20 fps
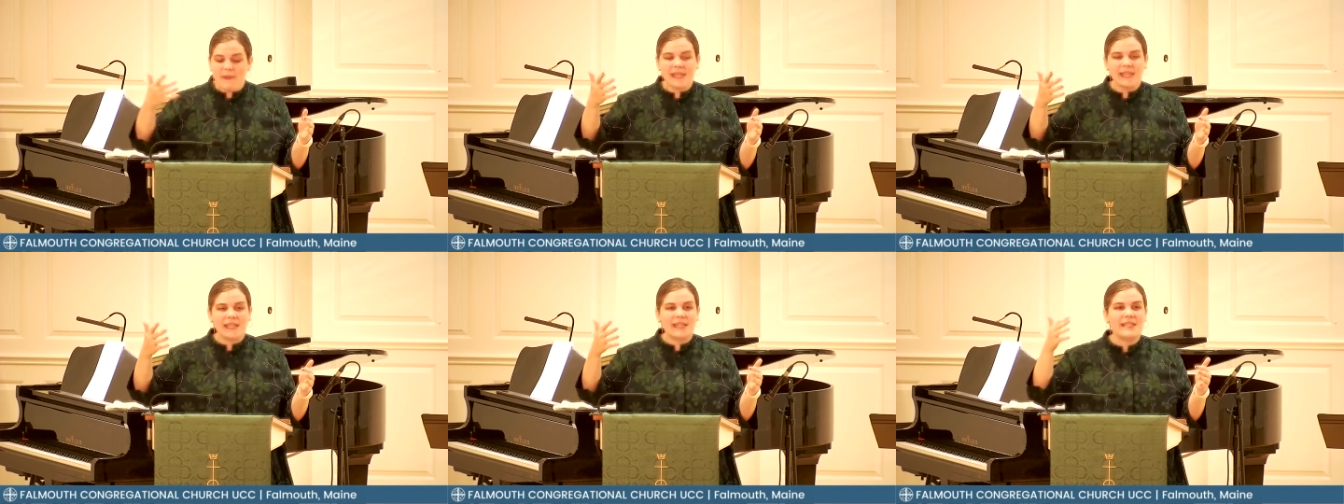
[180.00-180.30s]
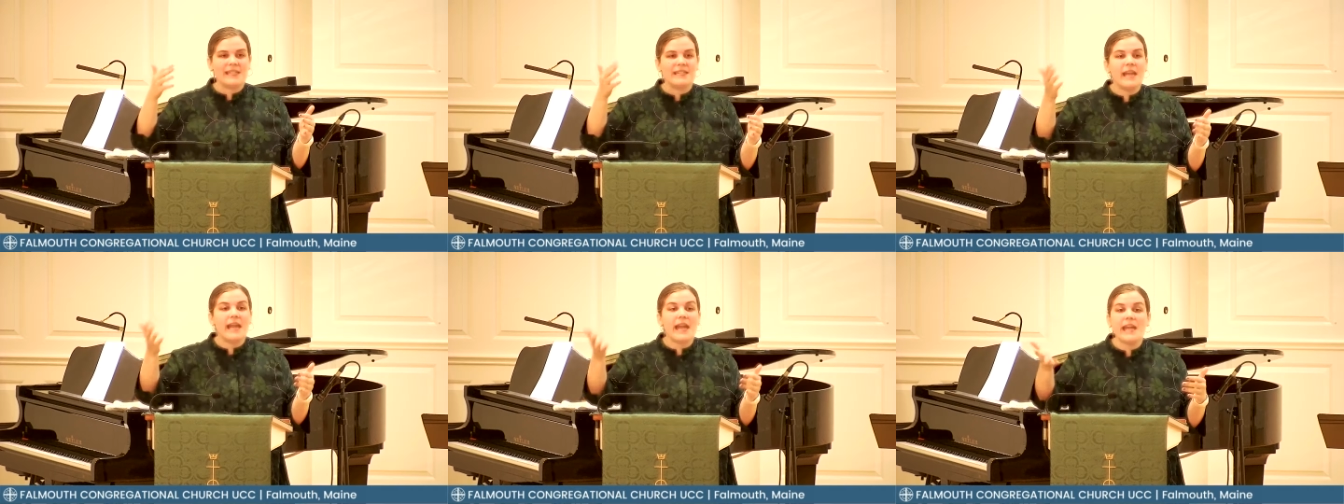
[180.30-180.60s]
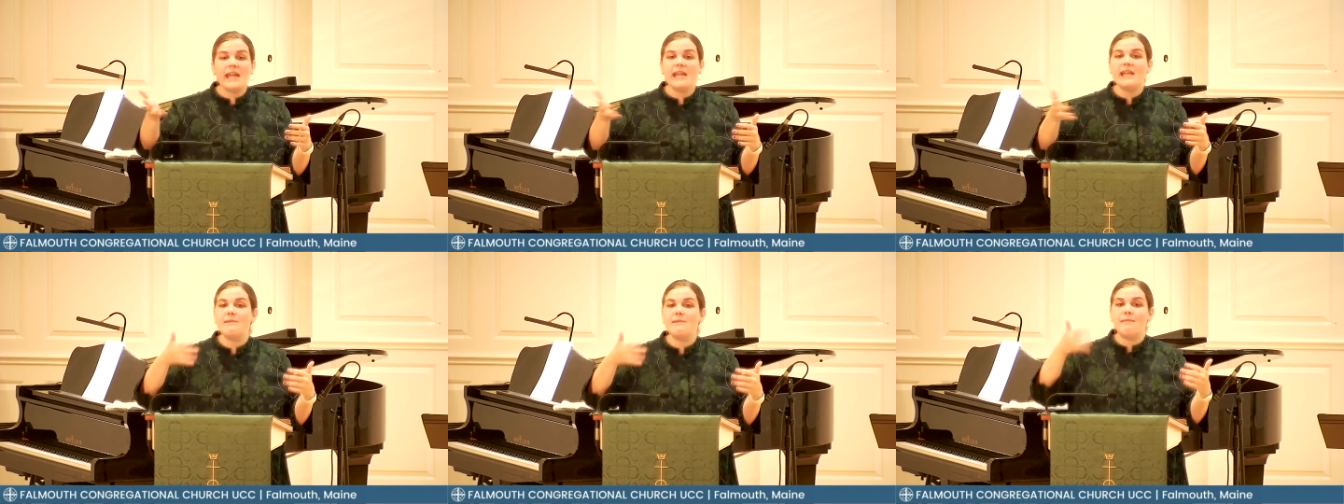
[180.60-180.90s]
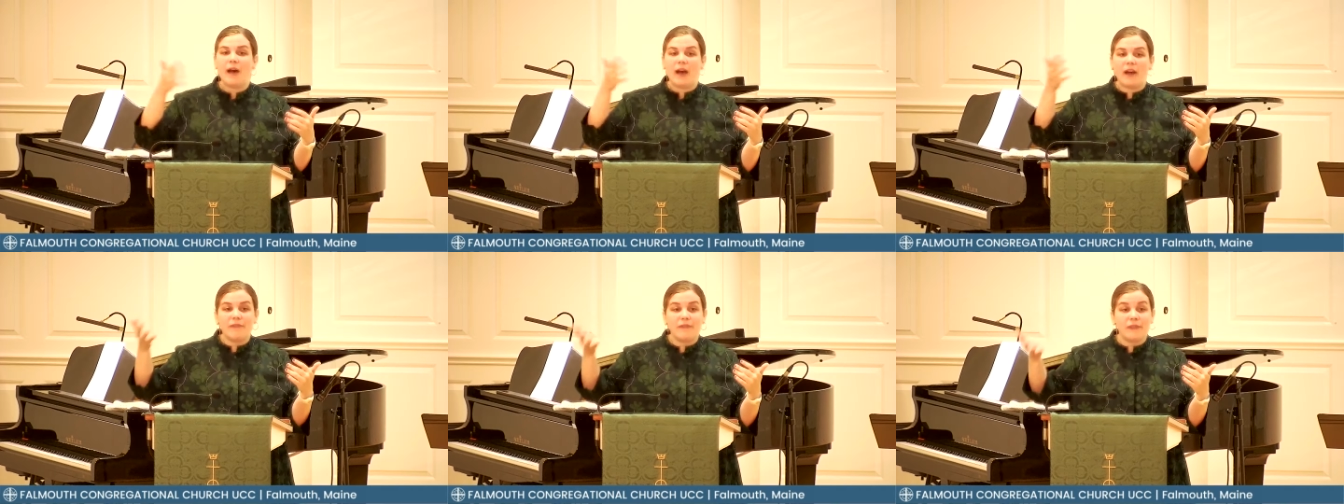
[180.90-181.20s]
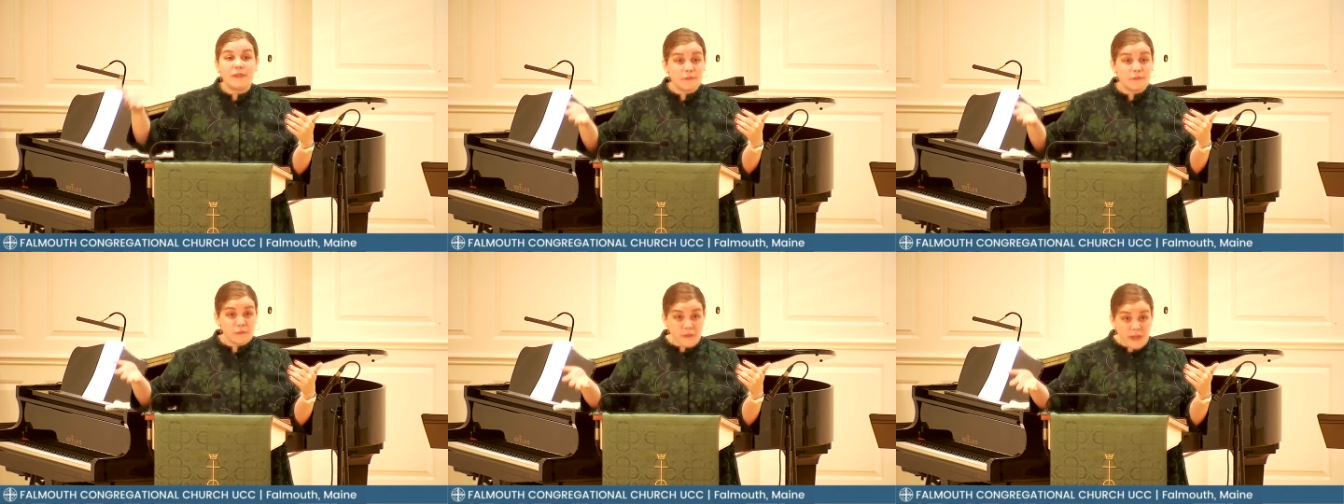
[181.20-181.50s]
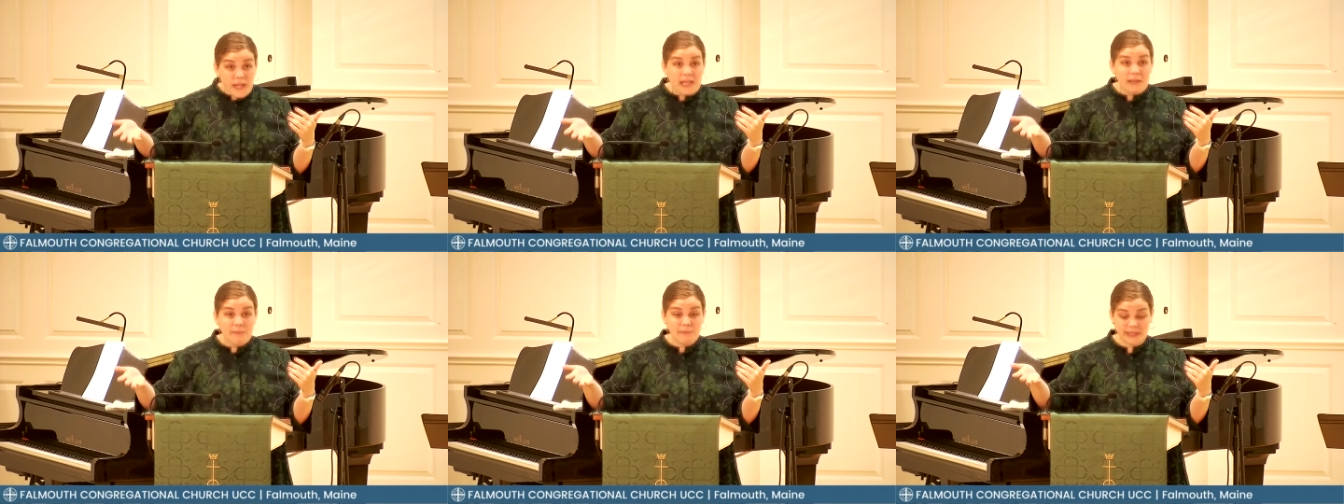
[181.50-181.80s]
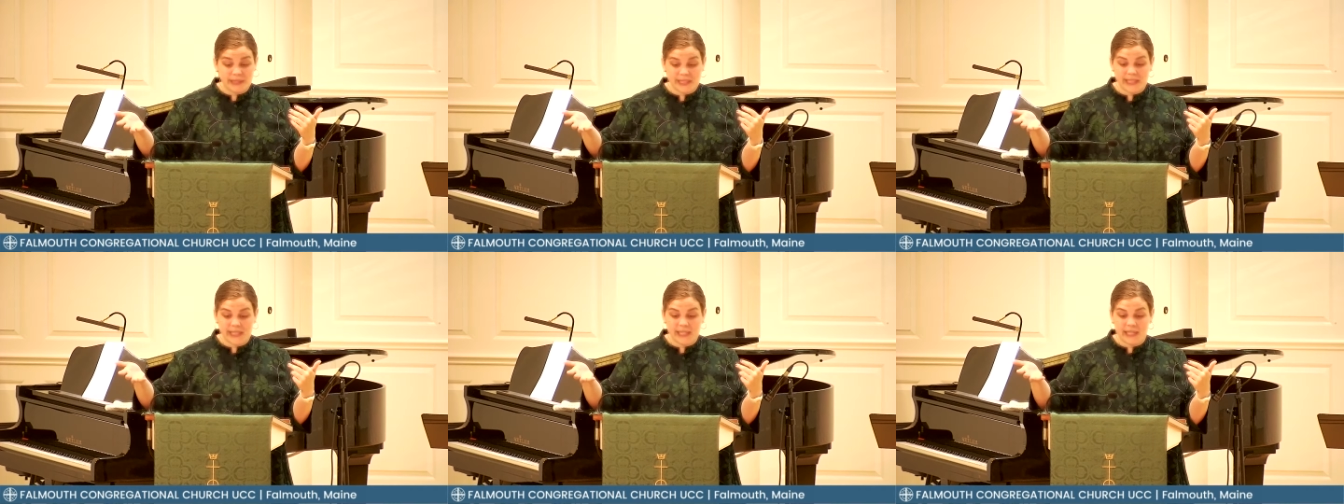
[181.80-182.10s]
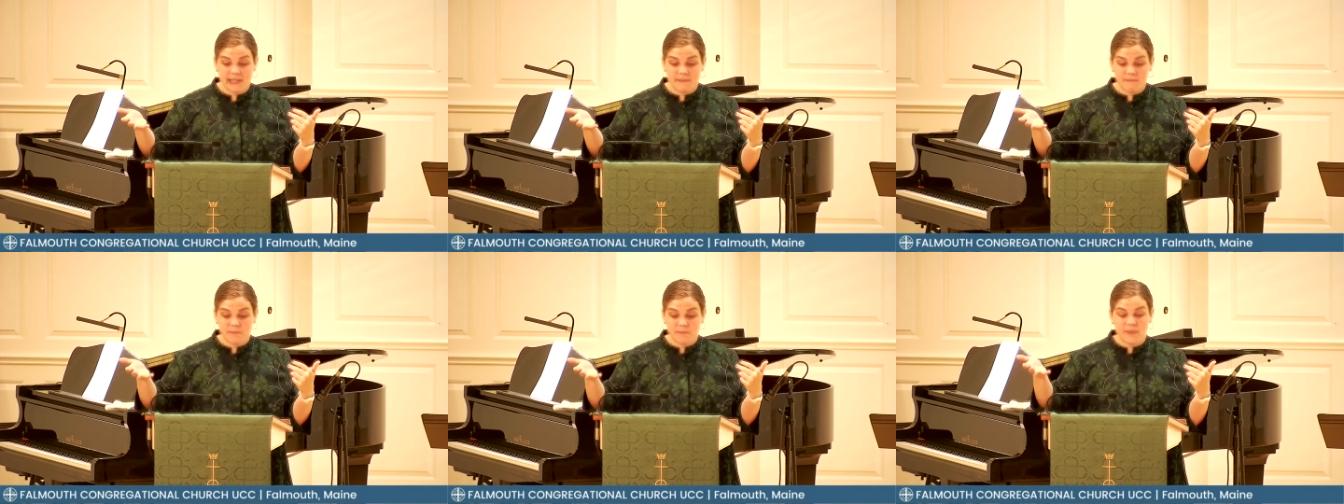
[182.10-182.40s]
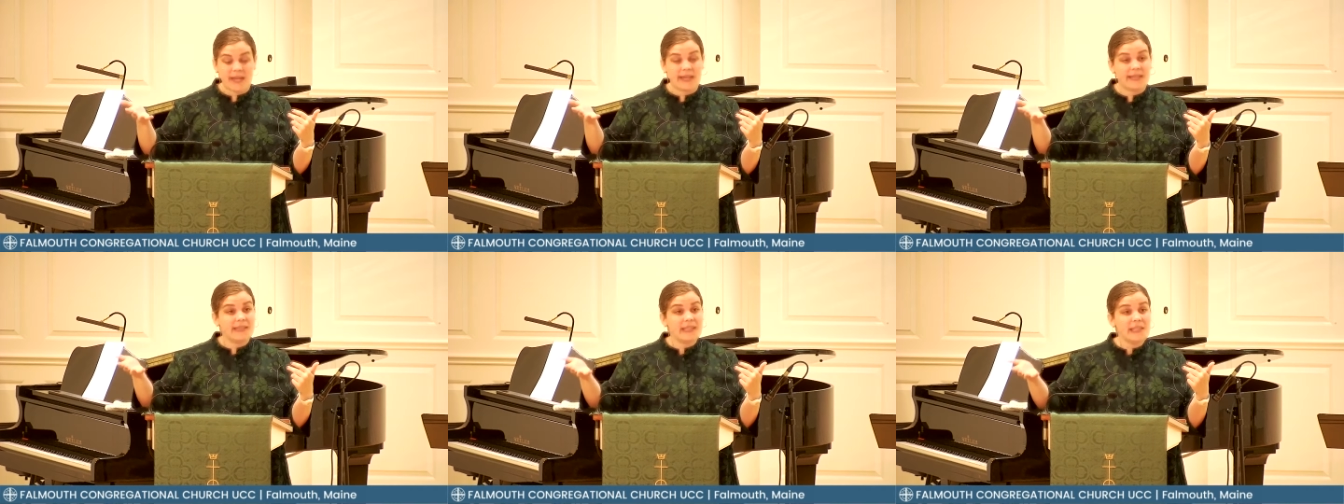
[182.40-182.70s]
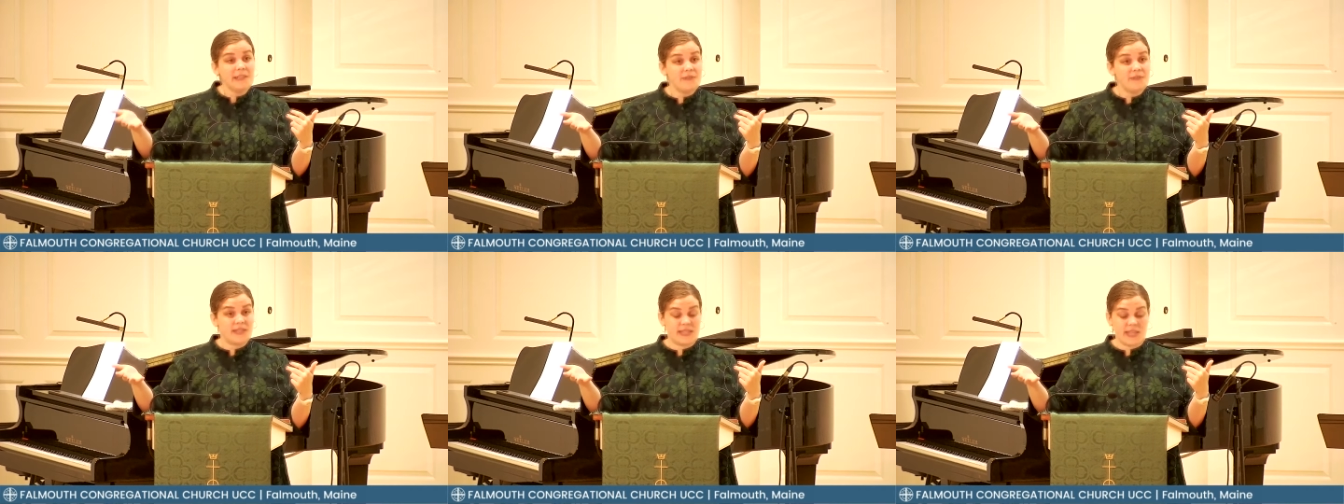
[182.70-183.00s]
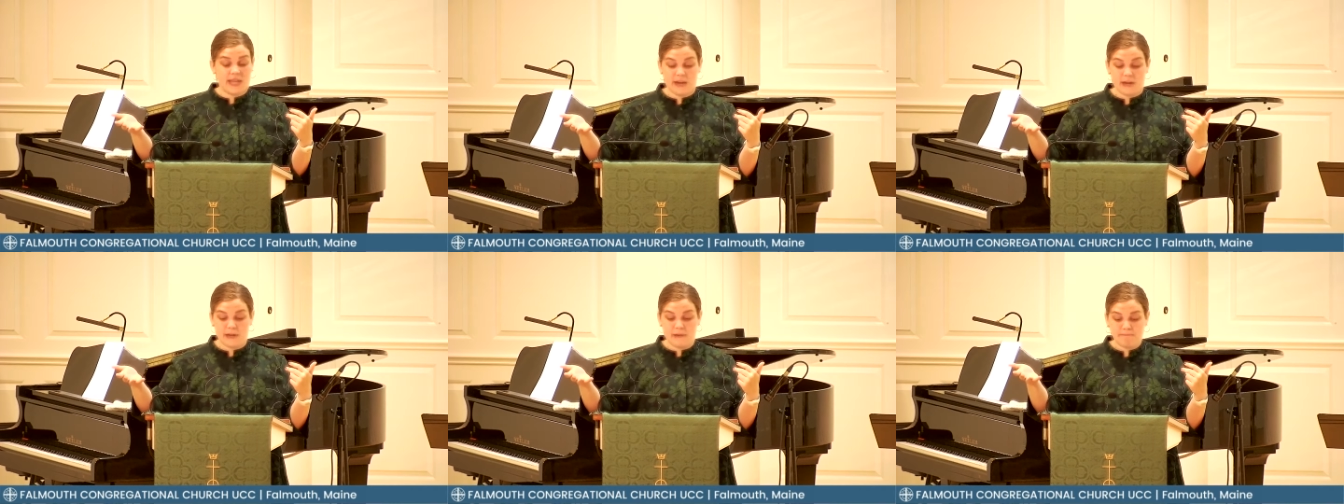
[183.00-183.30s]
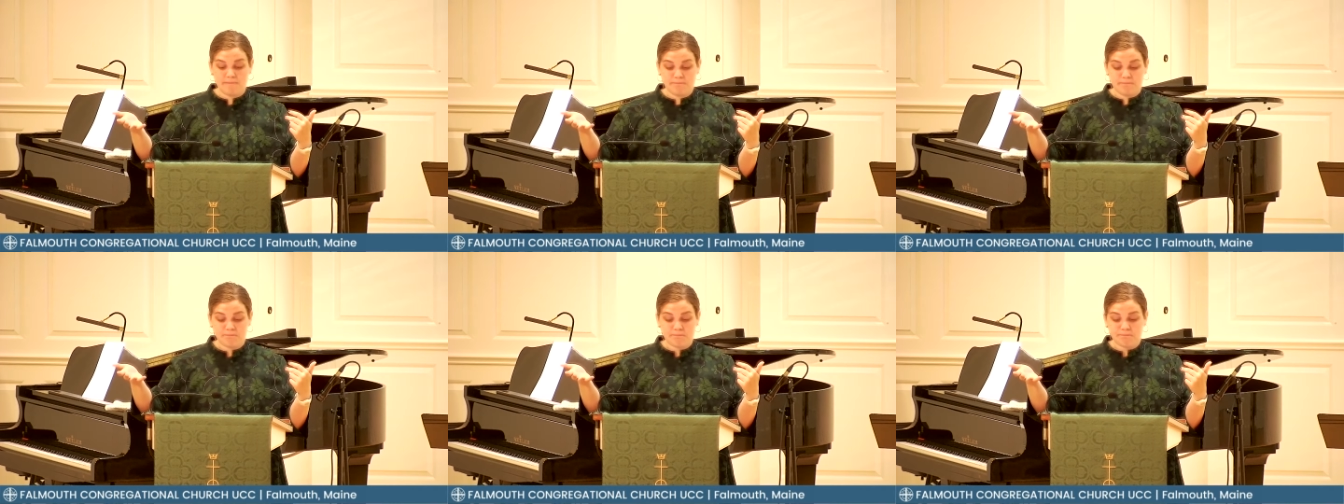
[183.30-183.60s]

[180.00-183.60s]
the name of the family that lives there,